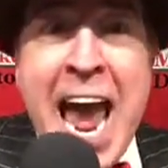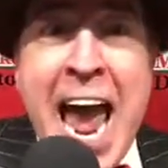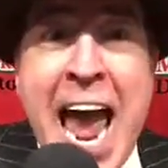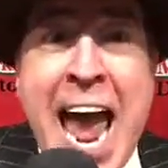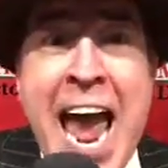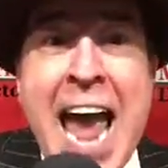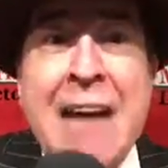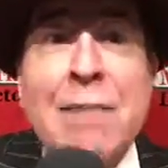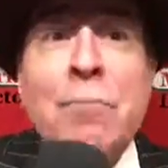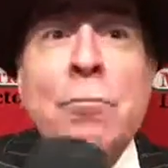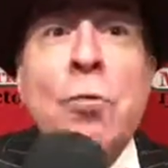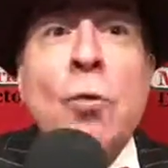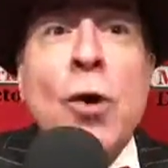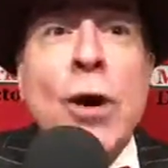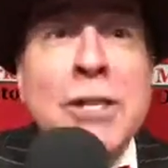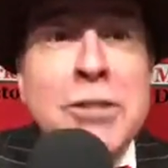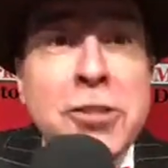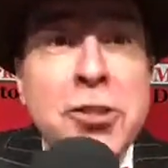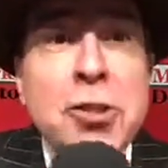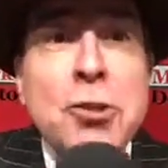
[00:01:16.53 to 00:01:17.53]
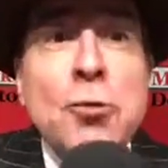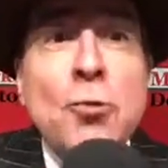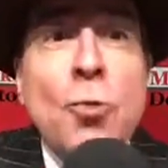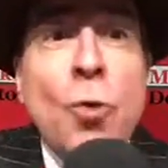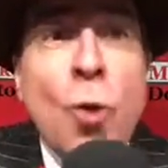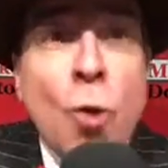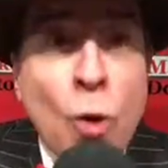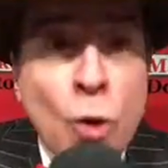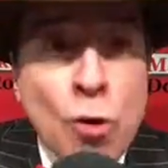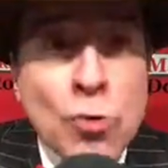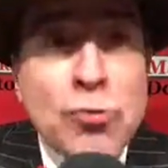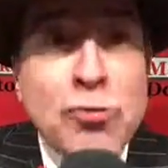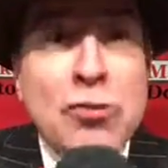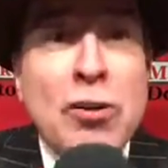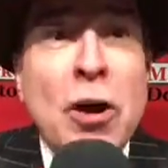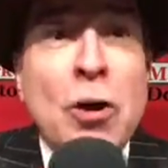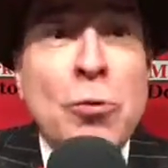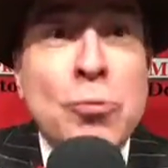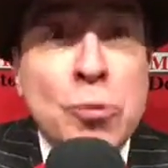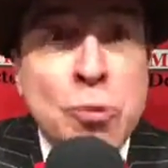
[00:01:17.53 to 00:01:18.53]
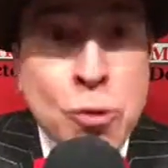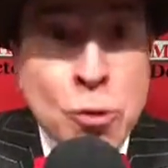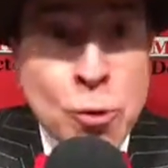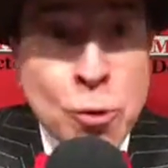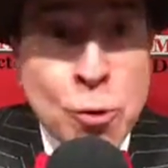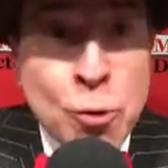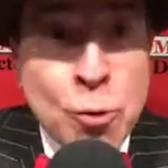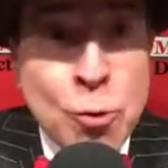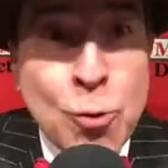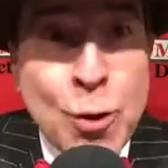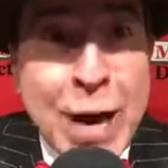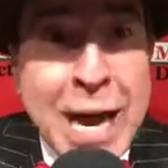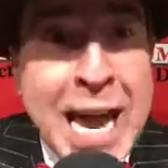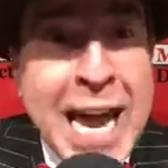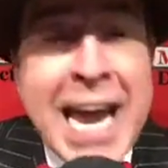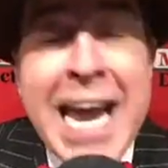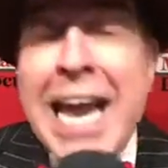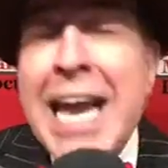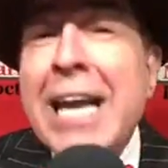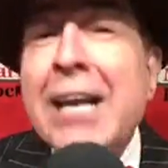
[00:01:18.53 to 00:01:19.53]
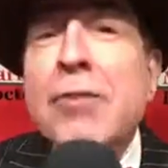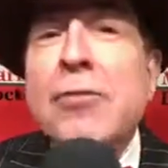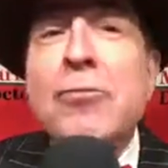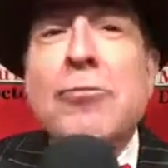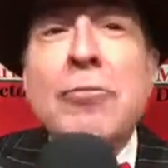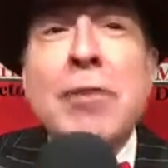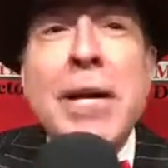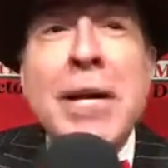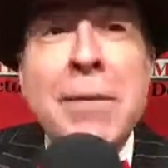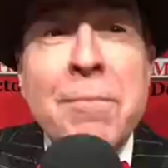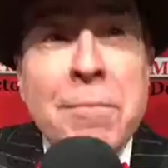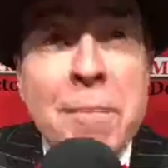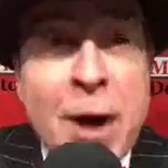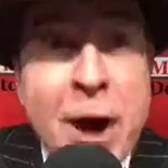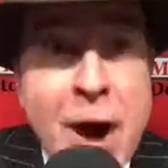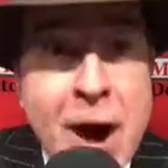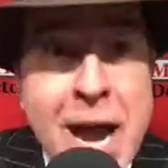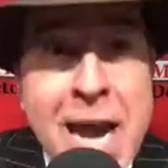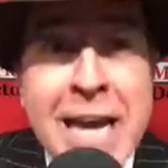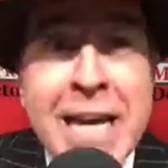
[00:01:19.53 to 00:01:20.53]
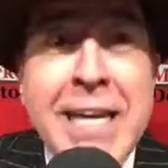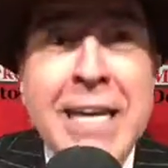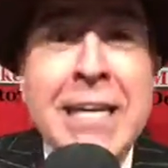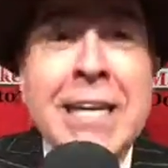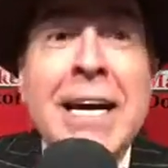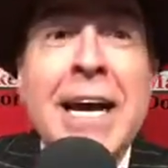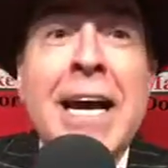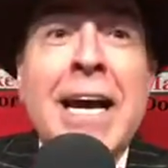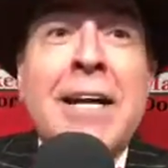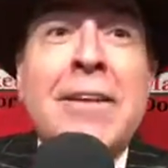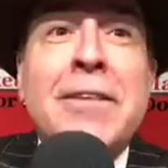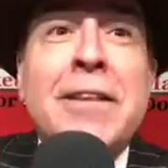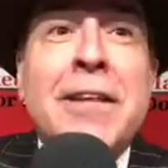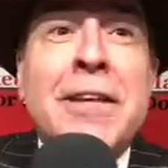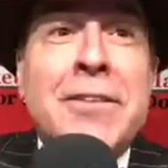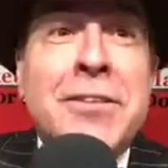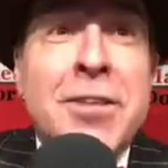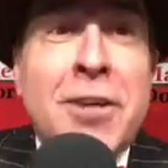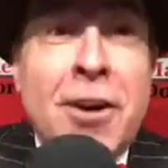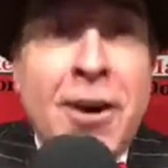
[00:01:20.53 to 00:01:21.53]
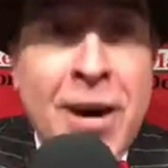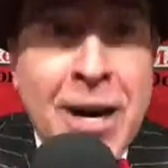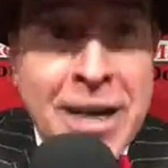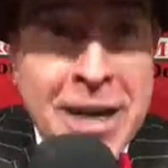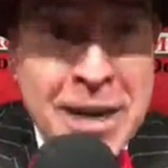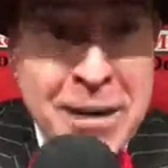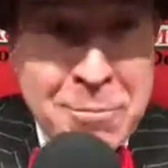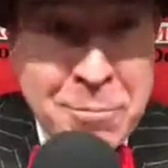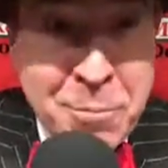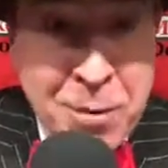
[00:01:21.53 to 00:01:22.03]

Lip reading: And what you also do is remind the target